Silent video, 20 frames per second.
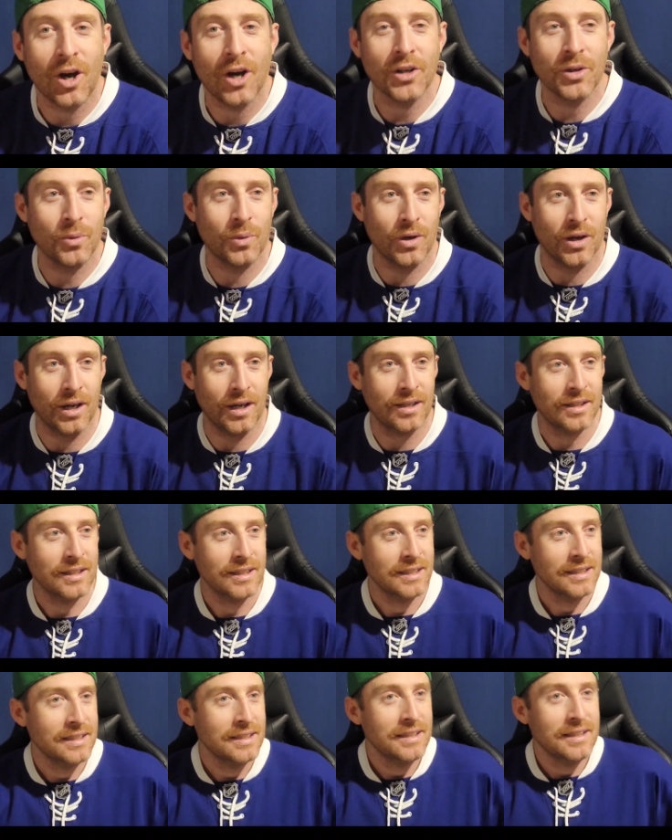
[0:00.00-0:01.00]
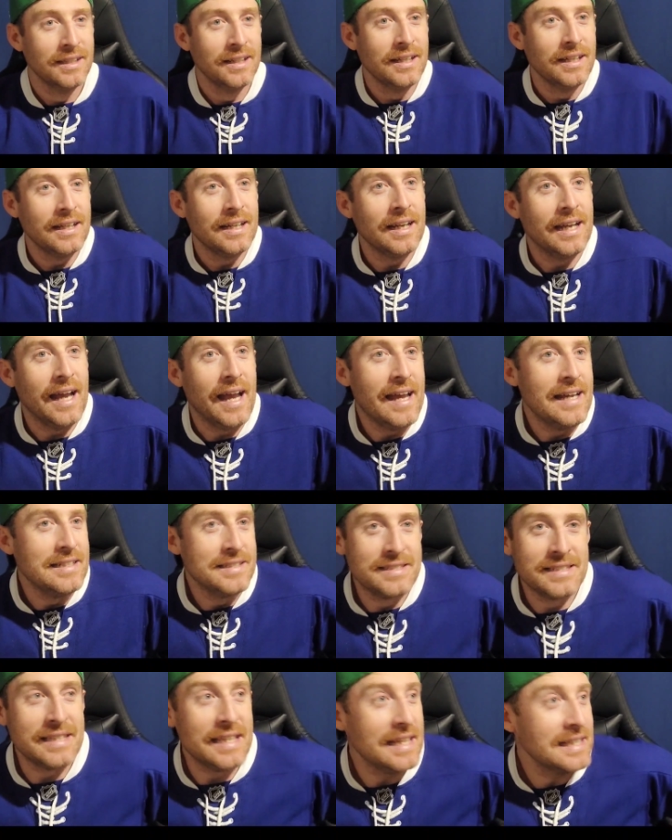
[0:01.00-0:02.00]
Ottawa.
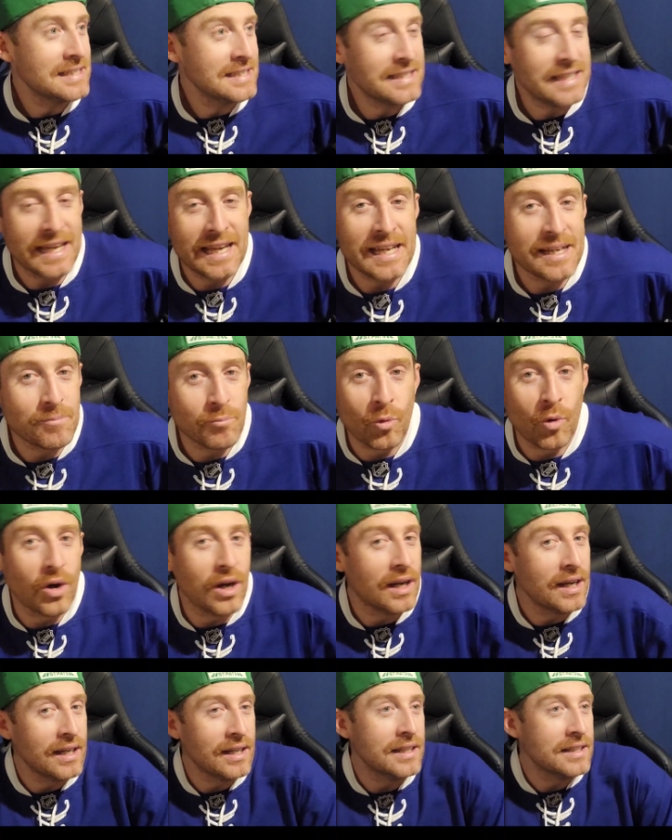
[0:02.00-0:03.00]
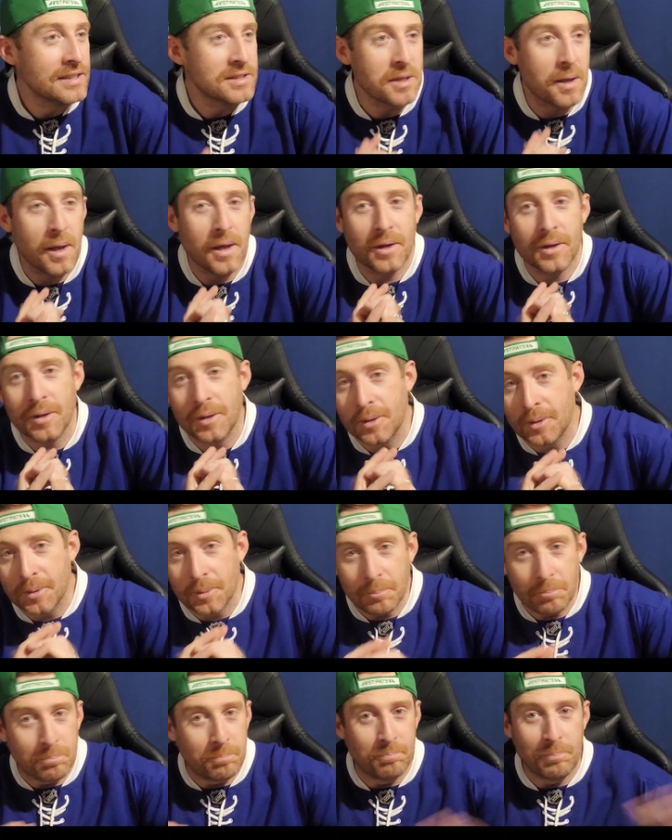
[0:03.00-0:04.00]
And this game was
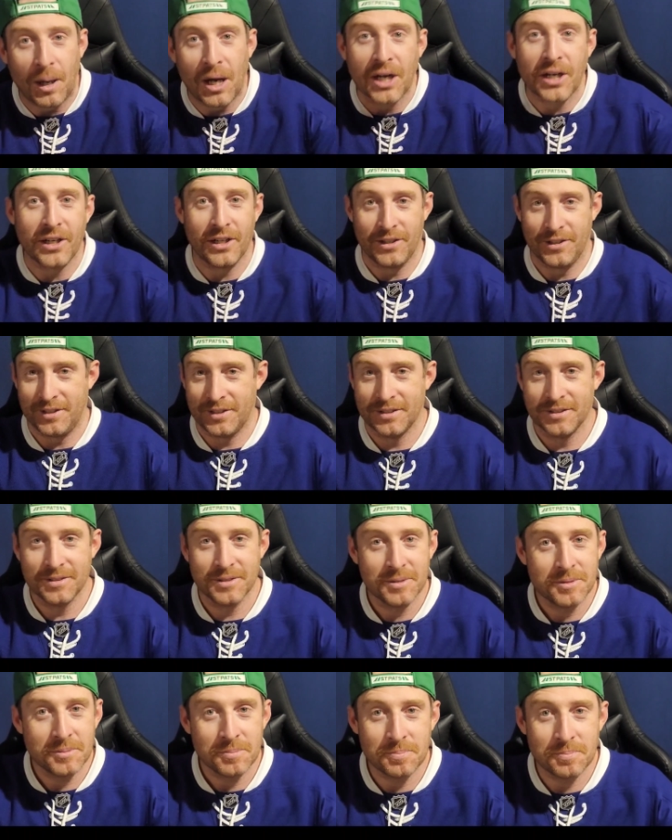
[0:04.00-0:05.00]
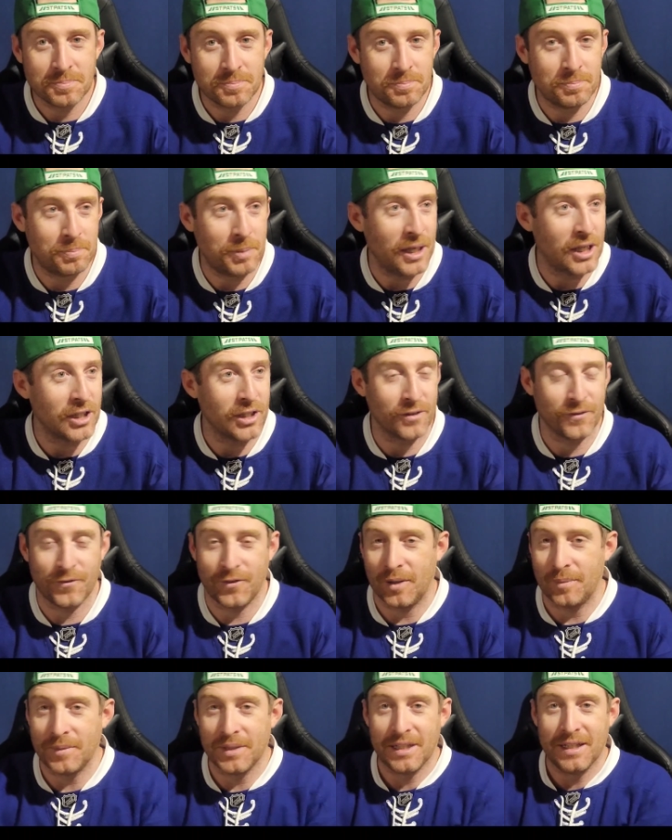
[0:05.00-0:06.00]
buggered. Buggered
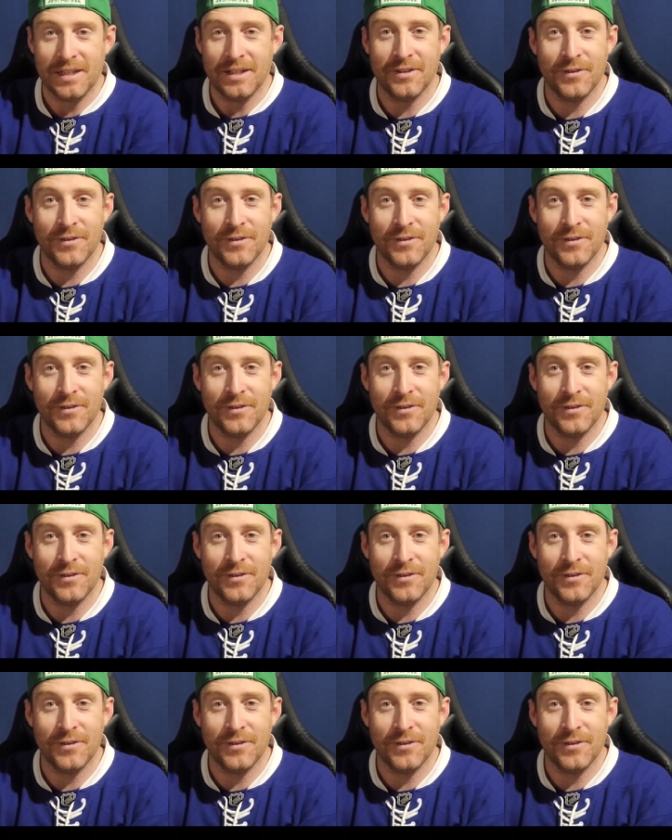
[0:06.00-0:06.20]
from the